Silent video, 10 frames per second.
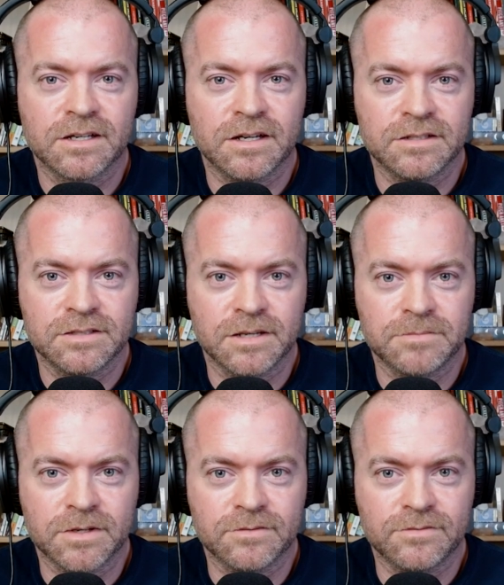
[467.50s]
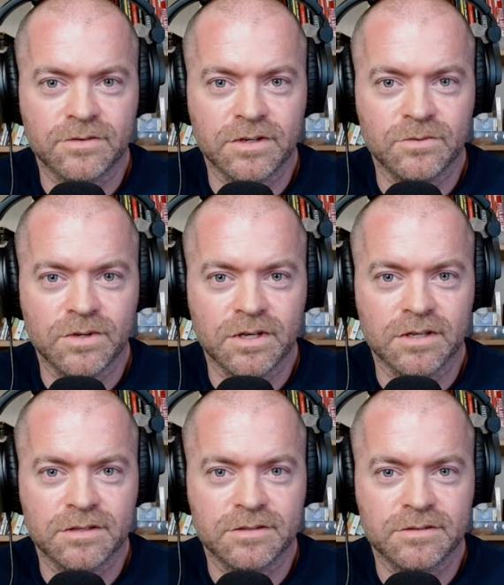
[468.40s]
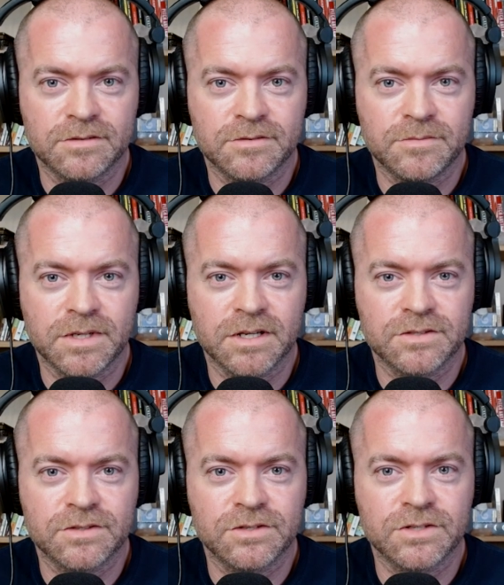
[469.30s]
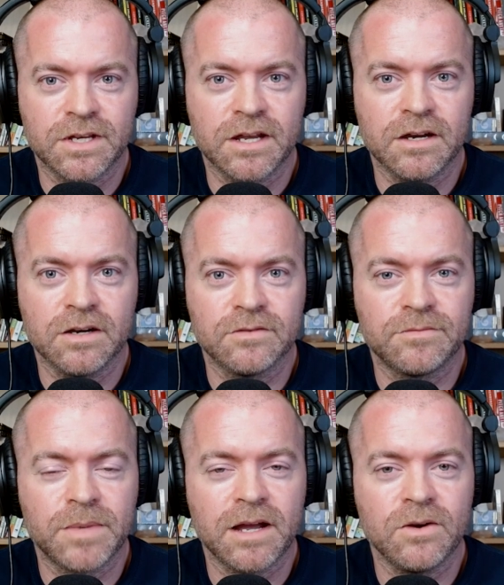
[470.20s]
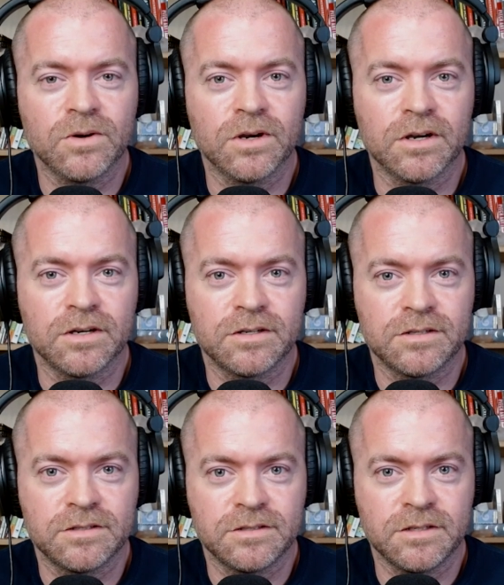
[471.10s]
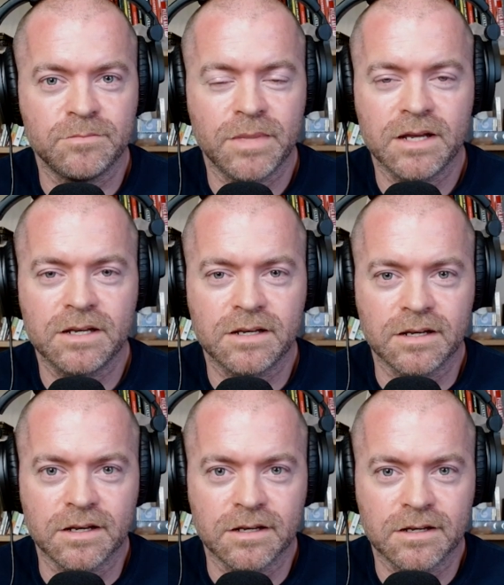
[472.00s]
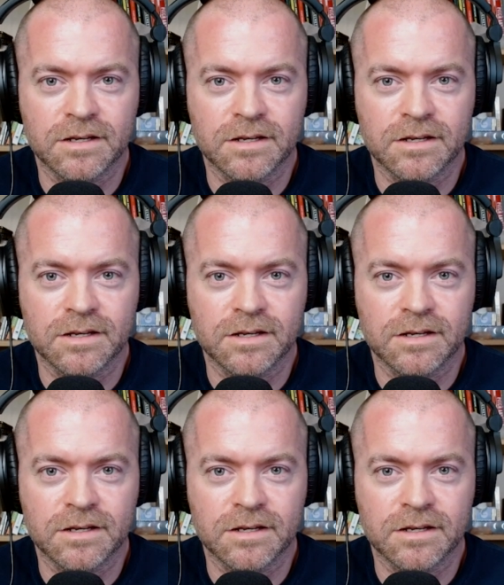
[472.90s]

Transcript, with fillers: concept of free will because there's an air of power embedded in it.